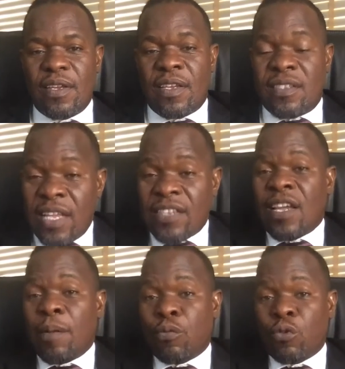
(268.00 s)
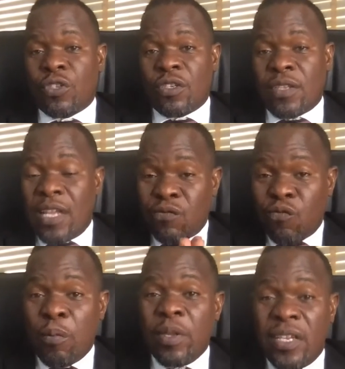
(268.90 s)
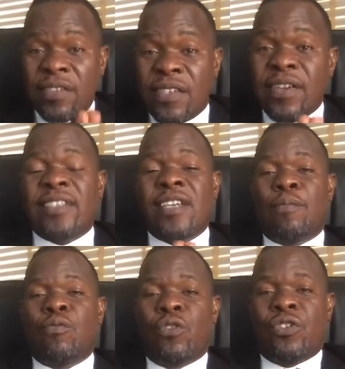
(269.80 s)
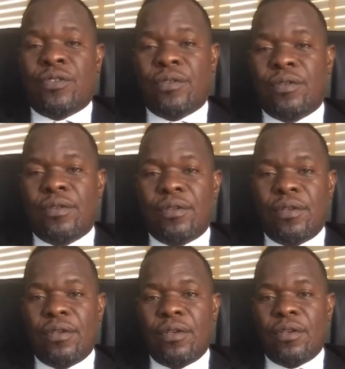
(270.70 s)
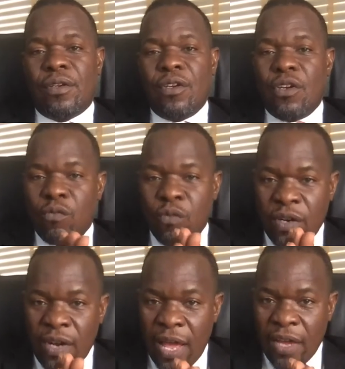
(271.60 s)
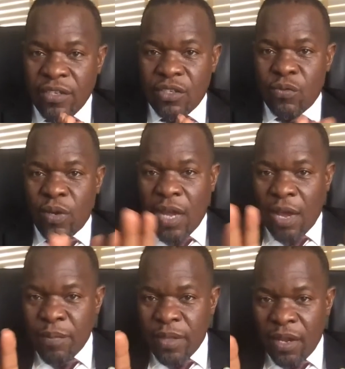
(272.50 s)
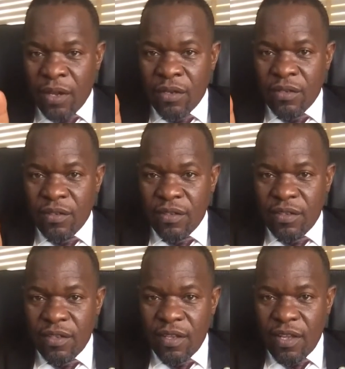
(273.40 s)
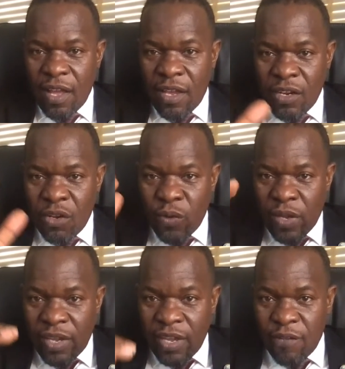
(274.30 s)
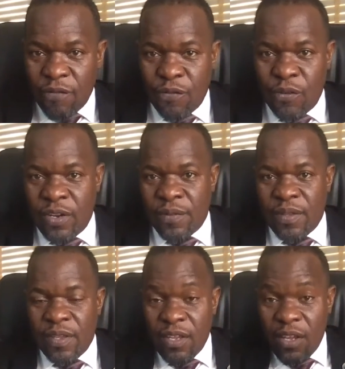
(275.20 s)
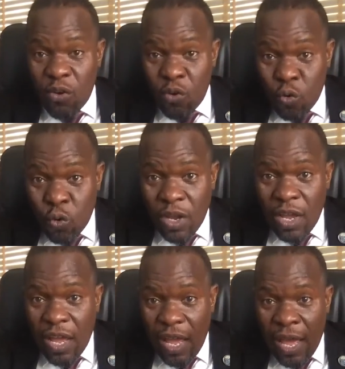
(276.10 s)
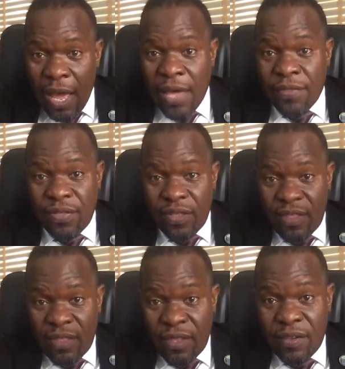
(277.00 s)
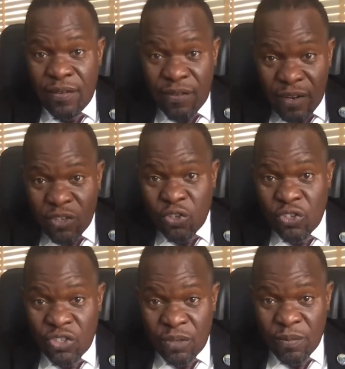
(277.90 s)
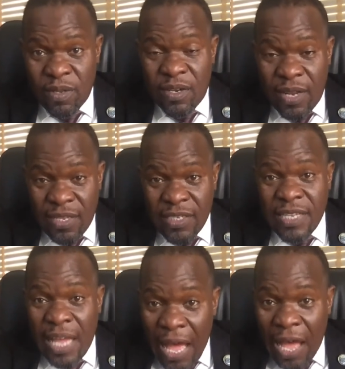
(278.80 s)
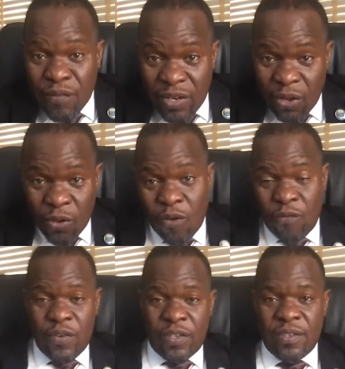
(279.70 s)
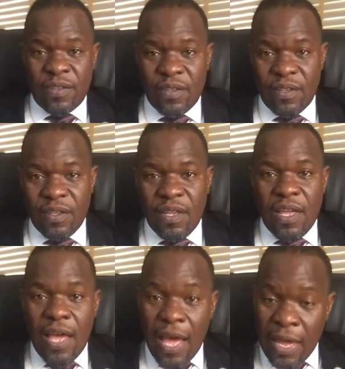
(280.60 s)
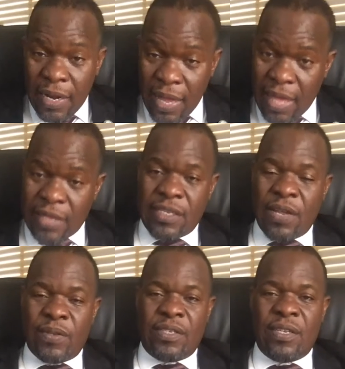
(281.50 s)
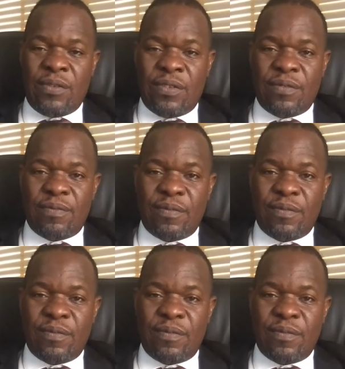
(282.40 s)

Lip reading: And that's the approach. That's for me is the right approach. We relax, we calm down, and then we carefully look at the relationship that is having a conflict and ask ourselves,